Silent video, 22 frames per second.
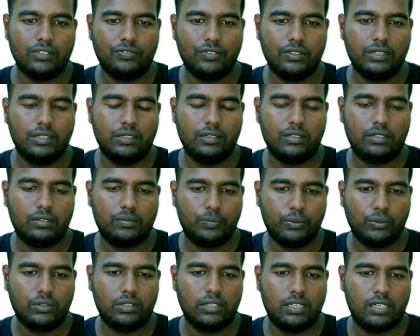if you
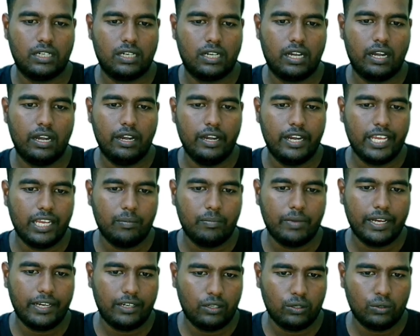put d
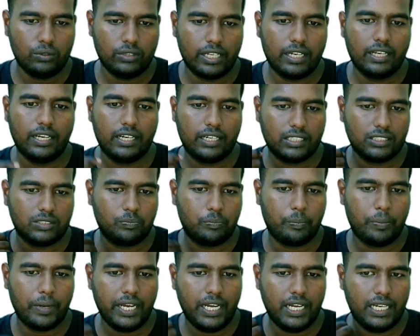by 2, then it is
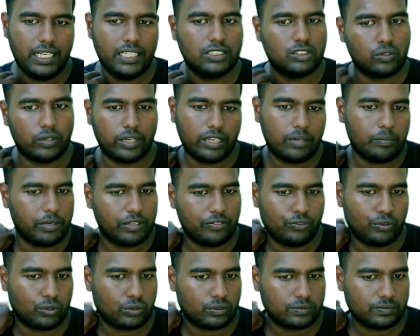pi d square by
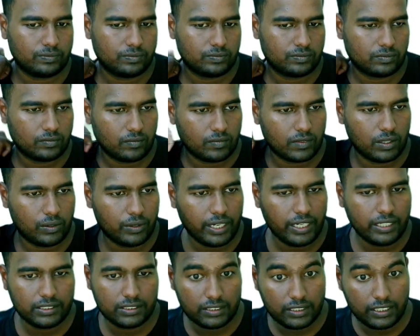4. Okay,
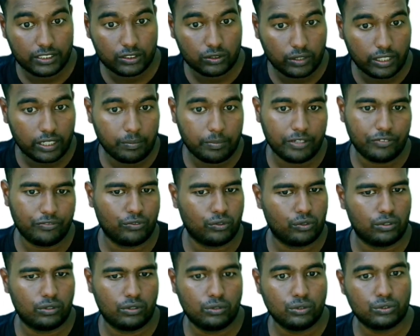it's d square by
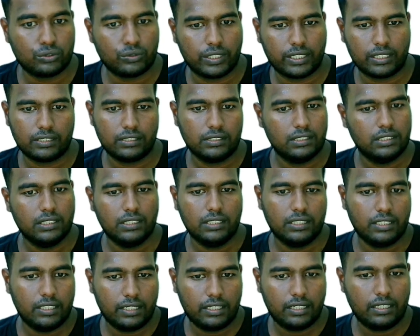4, 2 square.
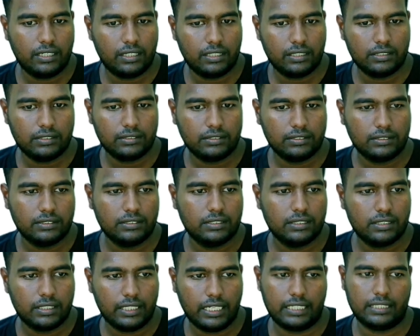
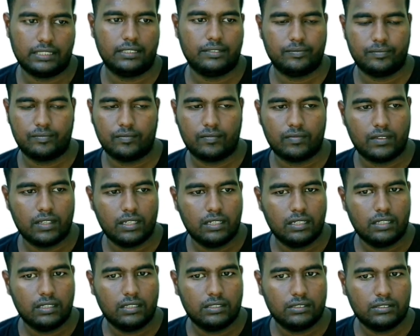Yes.
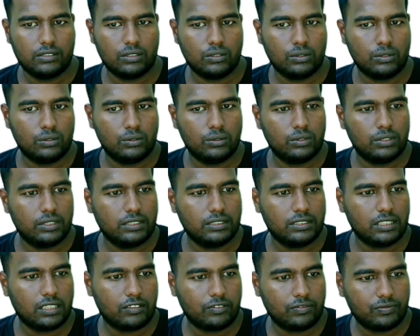So
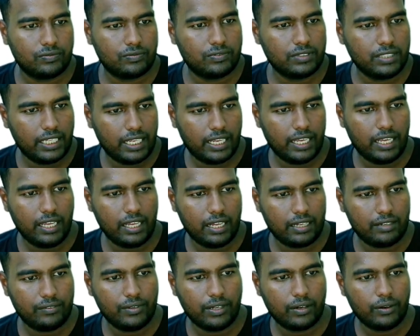instead of
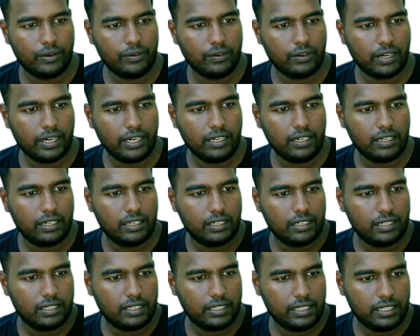A, we are going to write
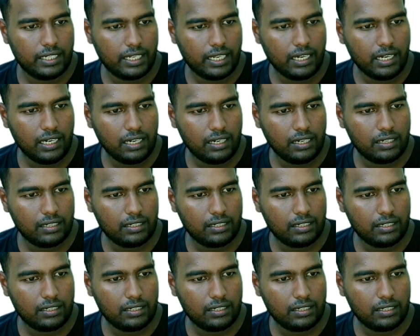L